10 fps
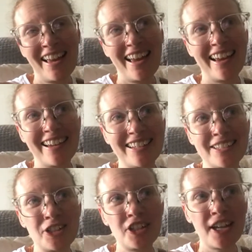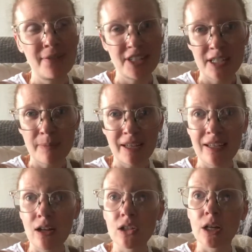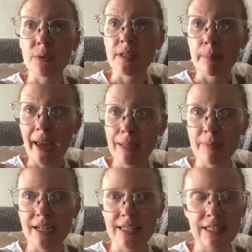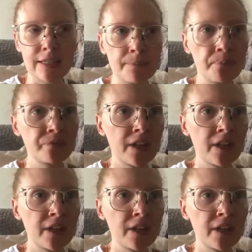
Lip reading: and she gave it to me along with some pain medicine,